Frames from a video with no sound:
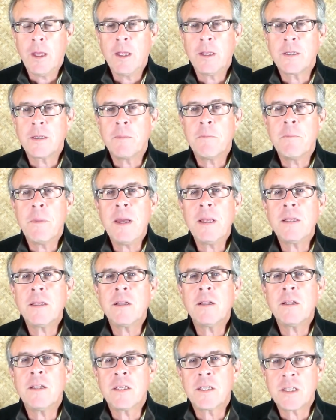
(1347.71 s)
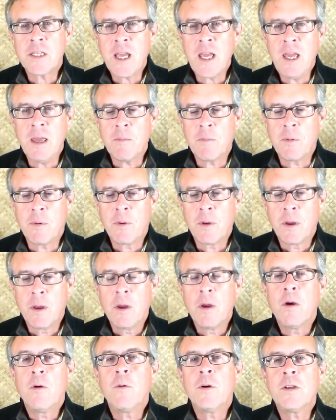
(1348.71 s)
It's a mental escape,
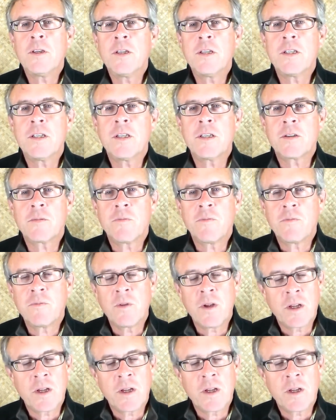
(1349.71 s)
which is this